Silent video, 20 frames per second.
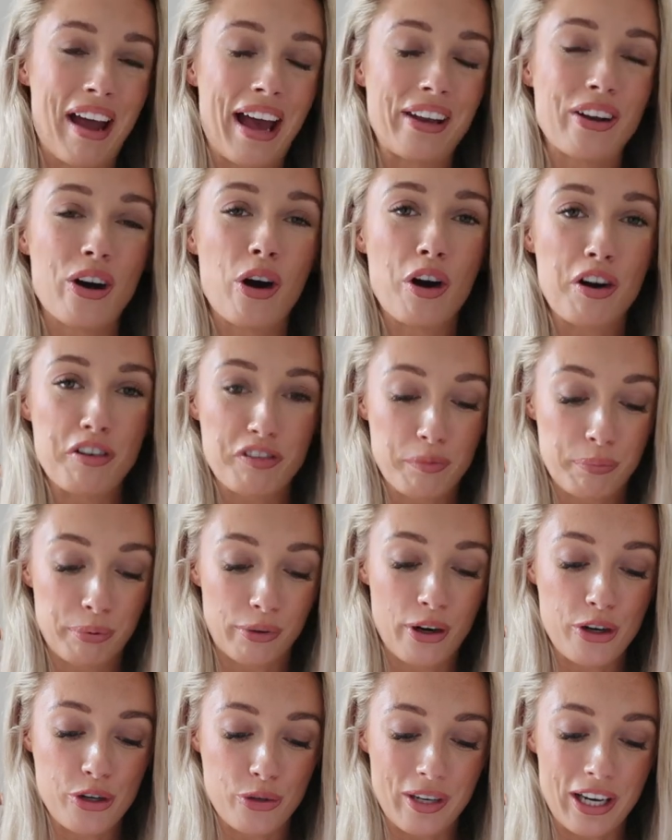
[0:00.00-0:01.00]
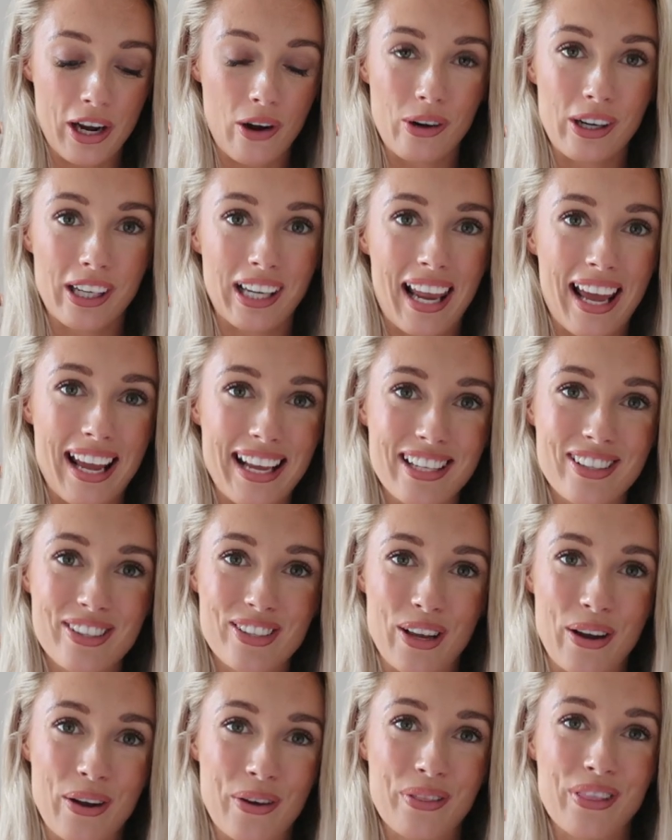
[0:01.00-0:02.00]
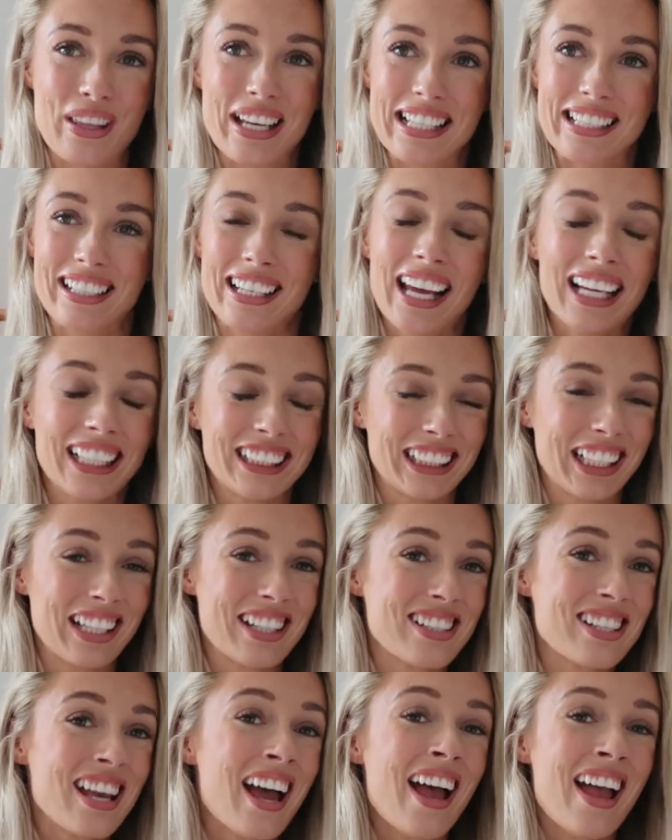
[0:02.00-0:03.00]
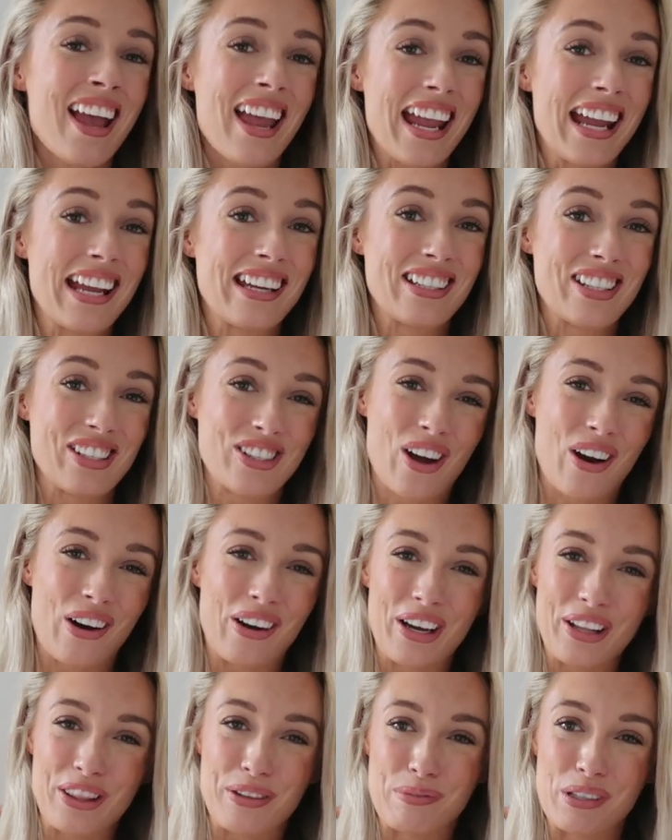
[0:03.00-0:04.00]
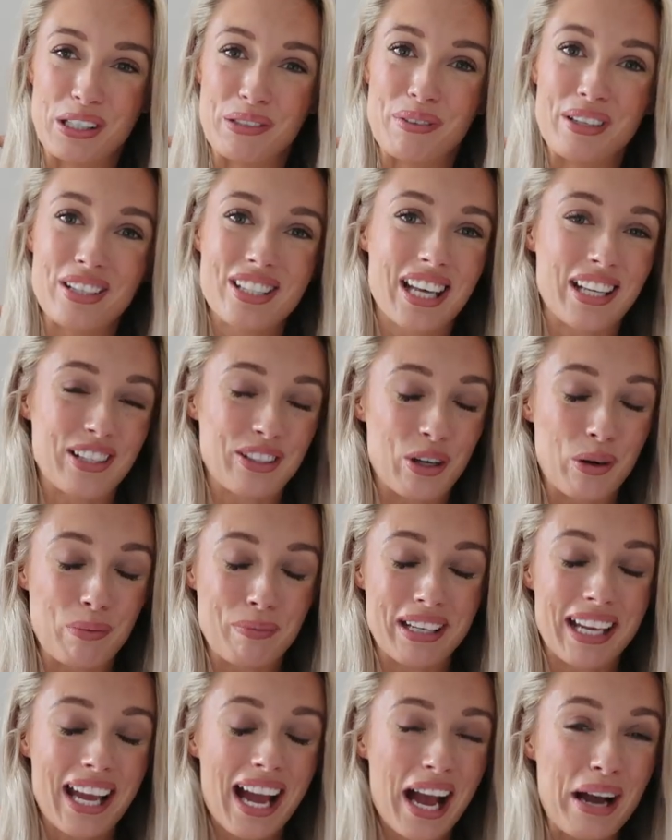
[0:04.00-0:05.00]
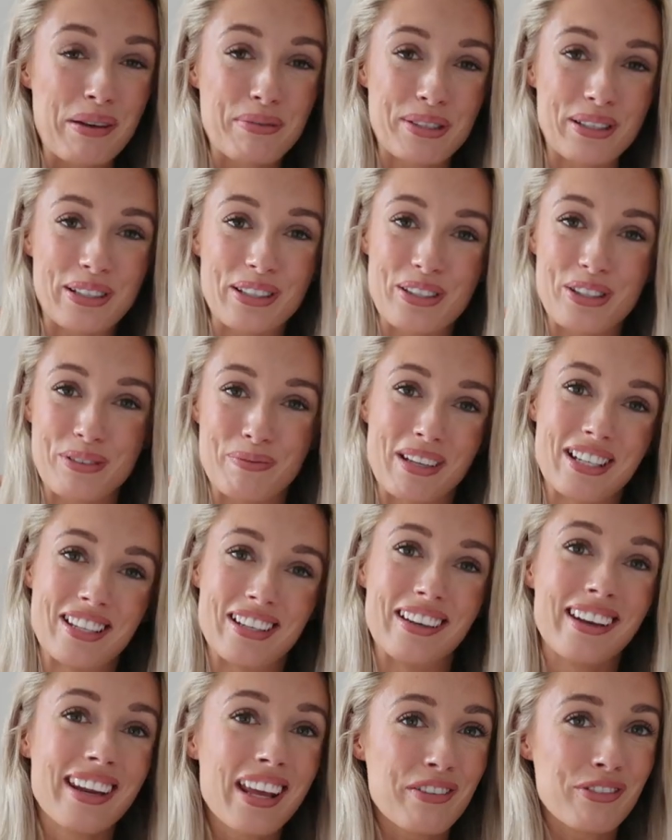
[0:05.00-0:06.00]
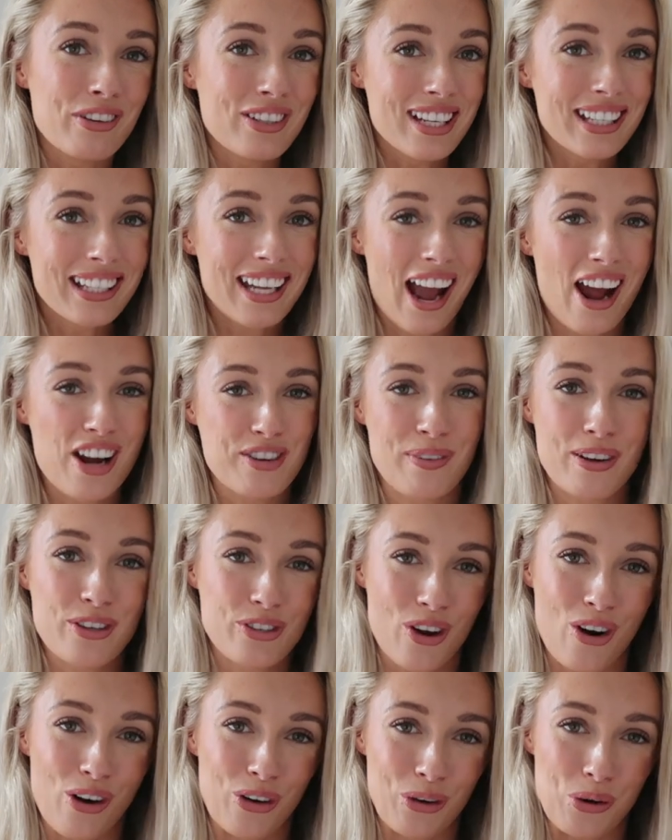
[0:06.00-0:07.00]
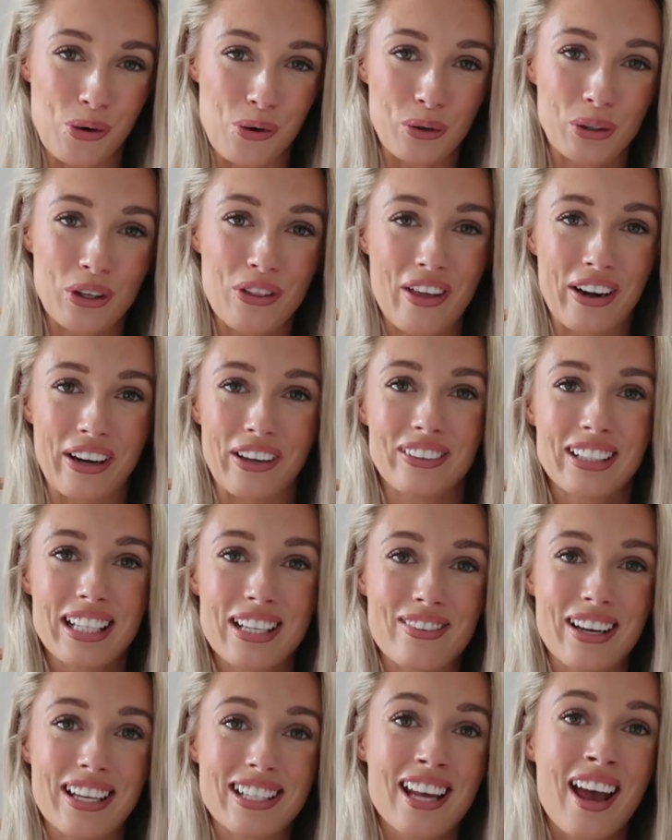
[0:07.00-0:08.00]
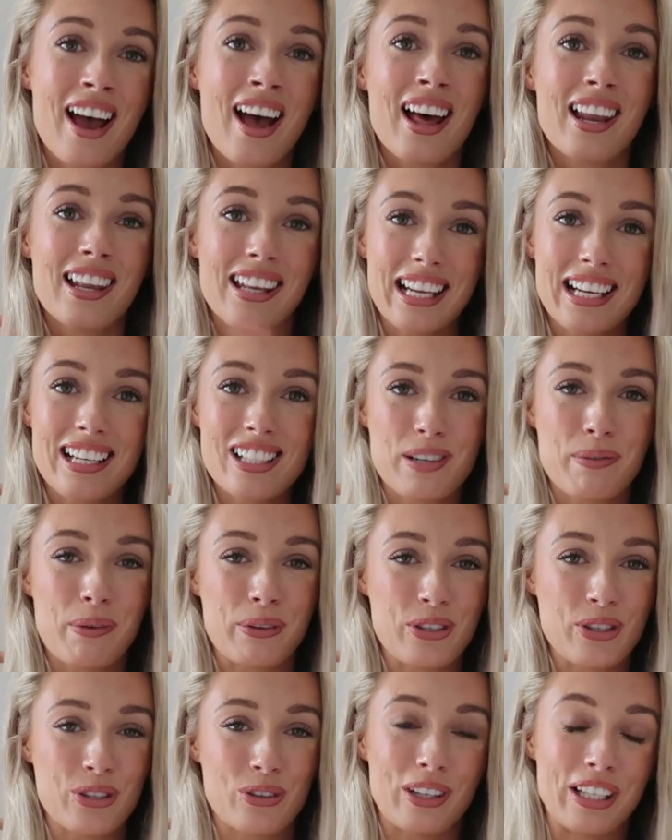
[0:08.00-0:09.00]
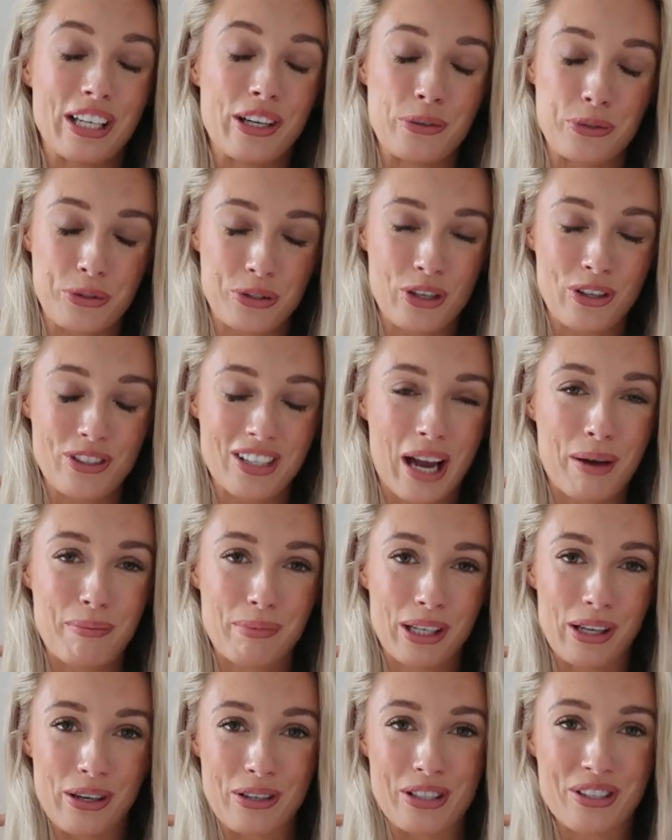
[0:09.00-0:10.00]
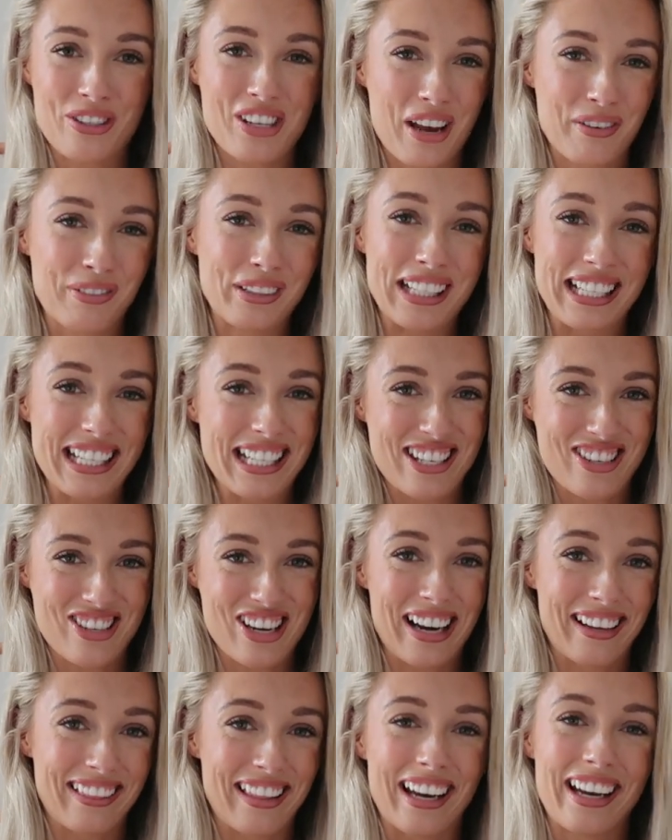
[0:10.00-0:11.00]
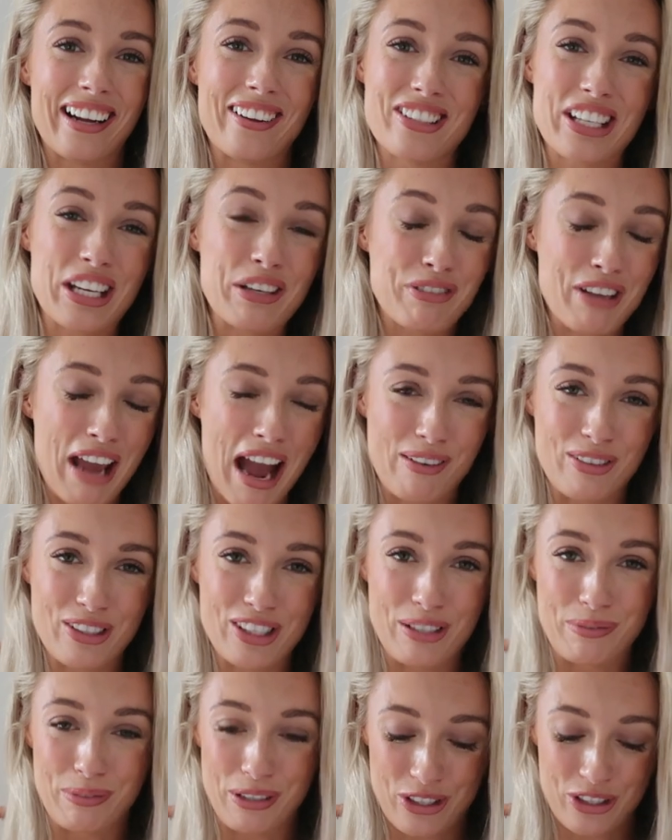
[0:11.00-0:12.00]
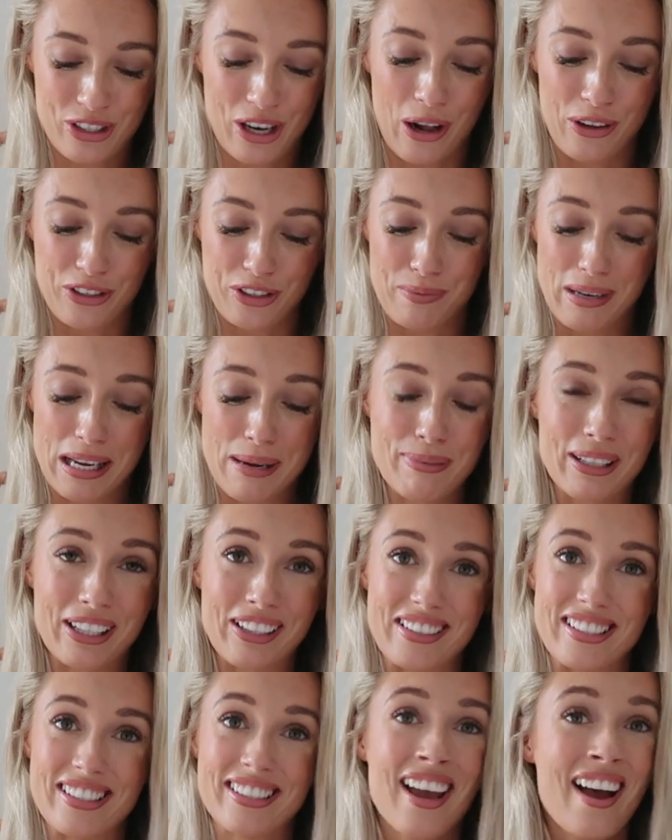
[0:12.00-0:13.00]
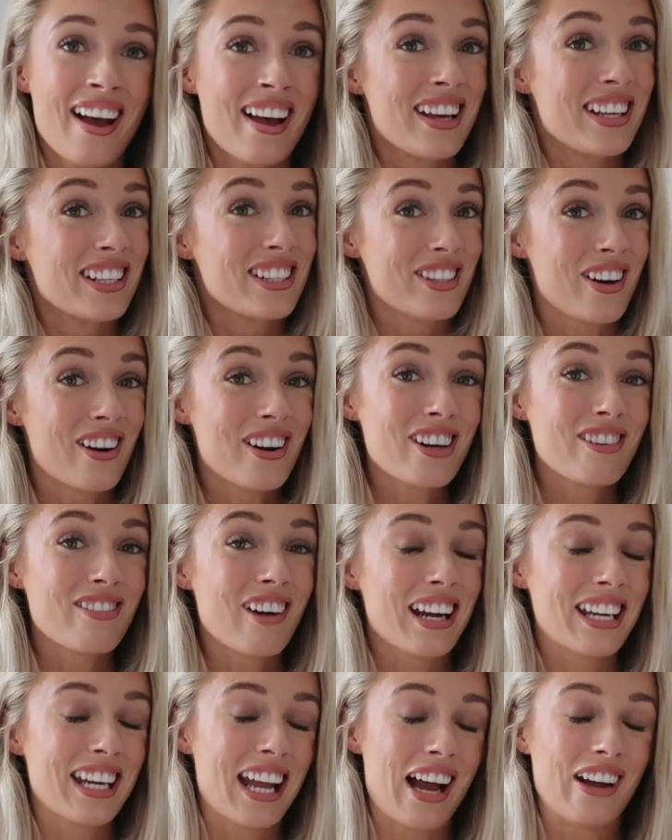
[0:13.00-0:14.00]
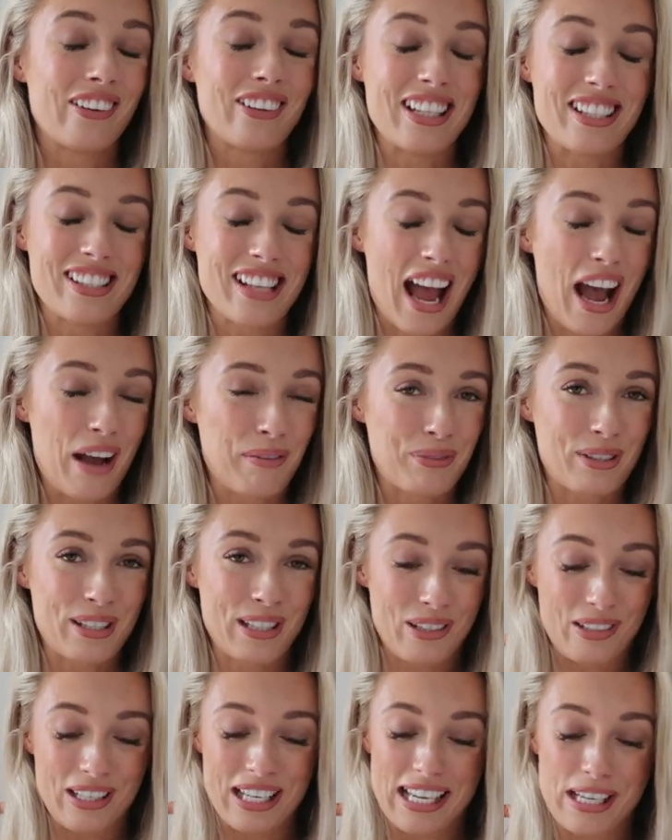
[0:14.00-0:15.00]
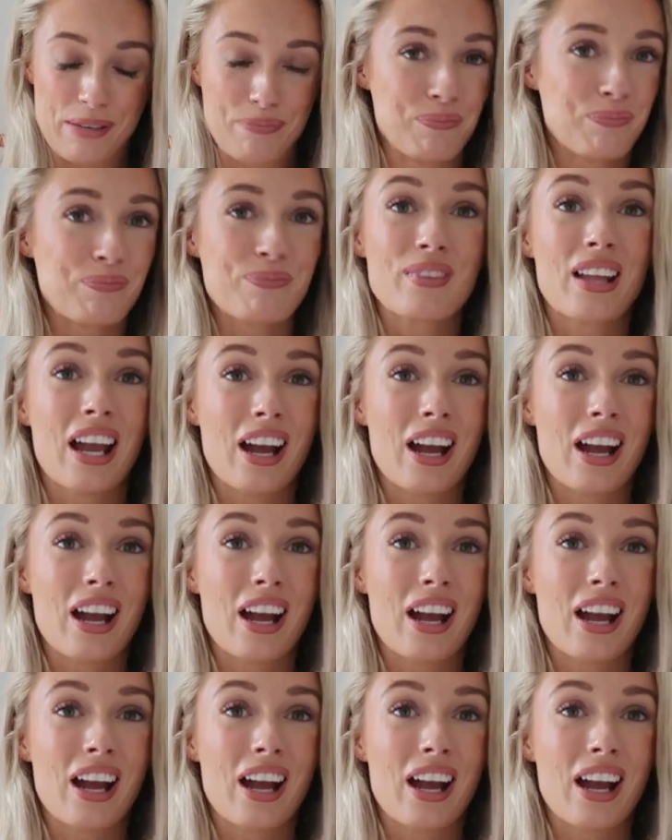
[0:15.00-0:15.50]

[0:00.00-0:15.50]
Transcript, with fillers: fan of broderie anglaise, so the collection in Zara at the moment has got me absolutely smitten. If you didn't catch my Zara haul, then I'll leave it linked up on the screen and also down below. You definitely need to check that out if you have a similar style to me, because Zara right now is absolutely